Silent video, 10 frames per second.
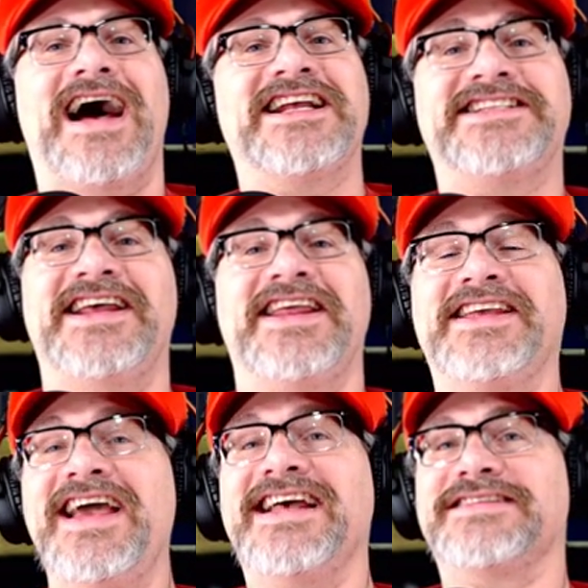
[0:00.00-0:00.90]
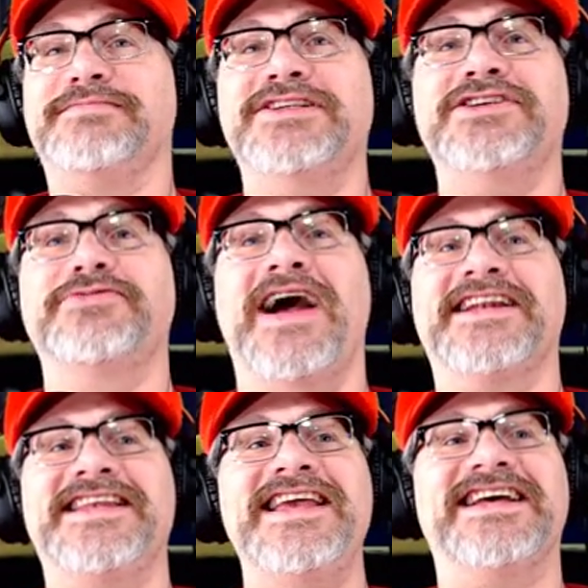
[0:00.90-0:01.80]
I said, yes, Mister
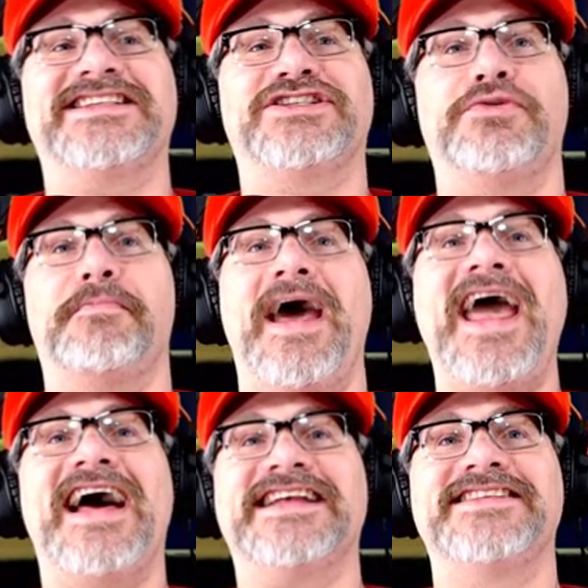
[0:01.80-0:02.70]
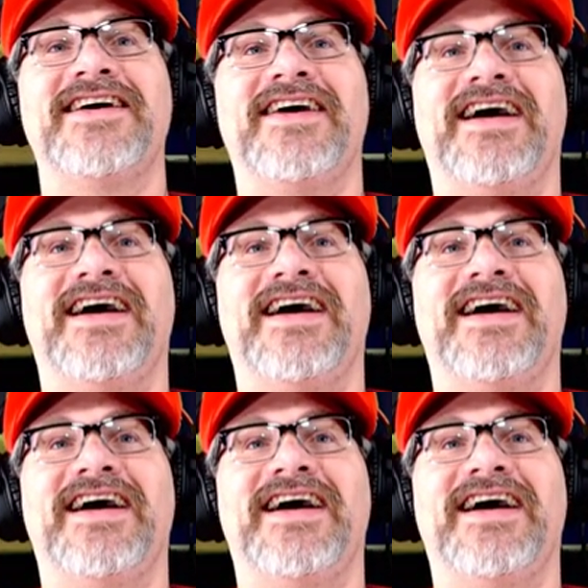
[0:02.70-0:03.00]
Ruidiaz to pass.